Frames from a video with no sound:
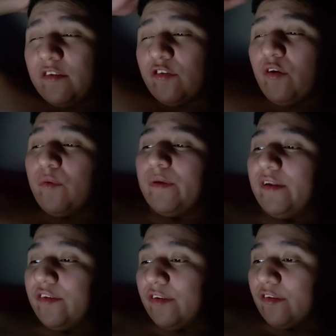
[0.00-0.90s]
It's
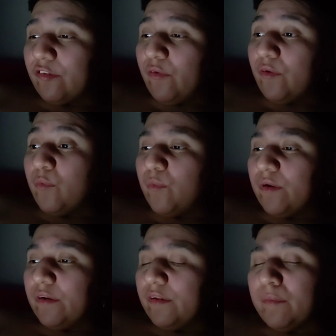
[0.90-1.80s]
currently
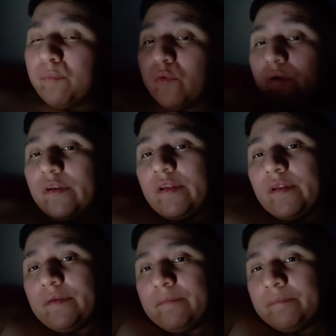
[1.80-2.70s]
6:31 in the morning.